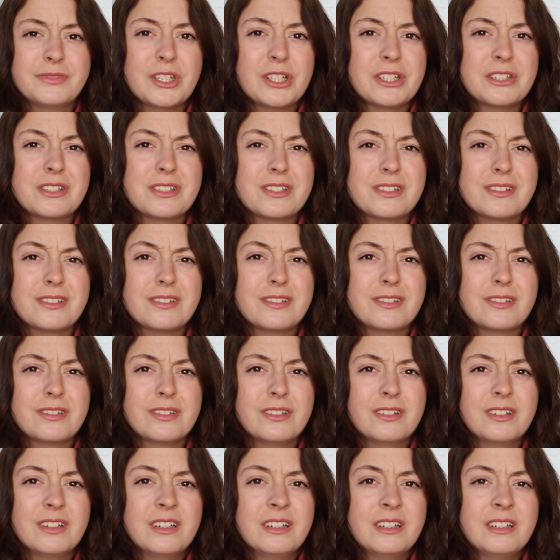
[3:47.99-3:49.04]
just
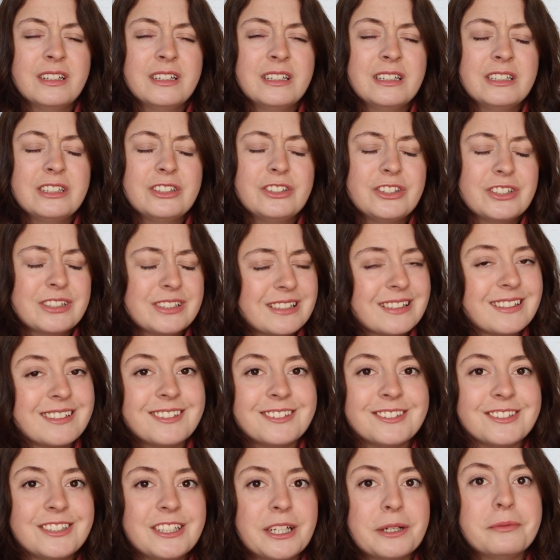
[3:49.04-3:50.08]
a
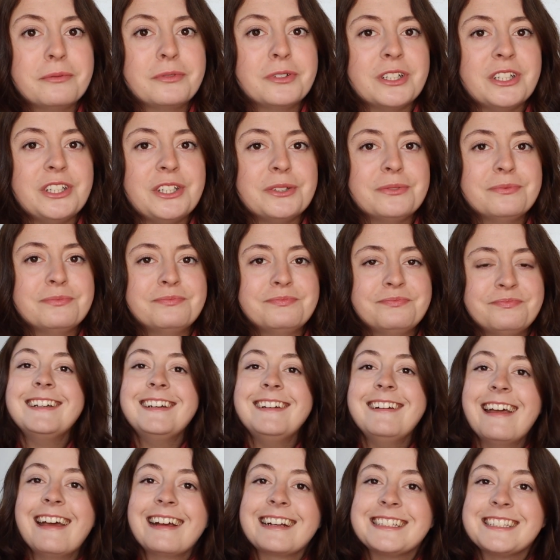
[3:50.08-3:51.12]
little tip for you.
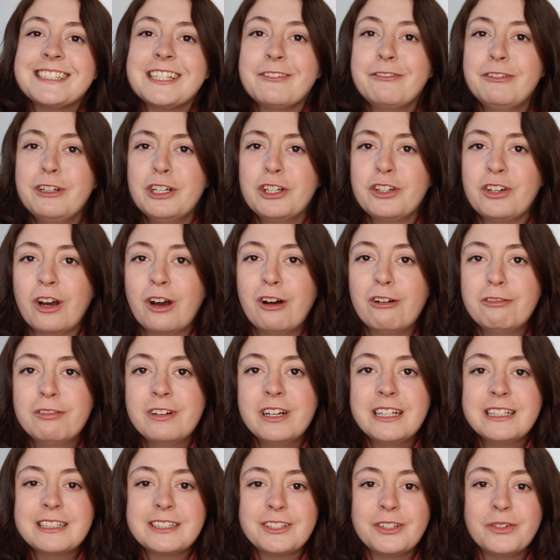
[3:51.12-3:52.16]
Next, if your girlfriend is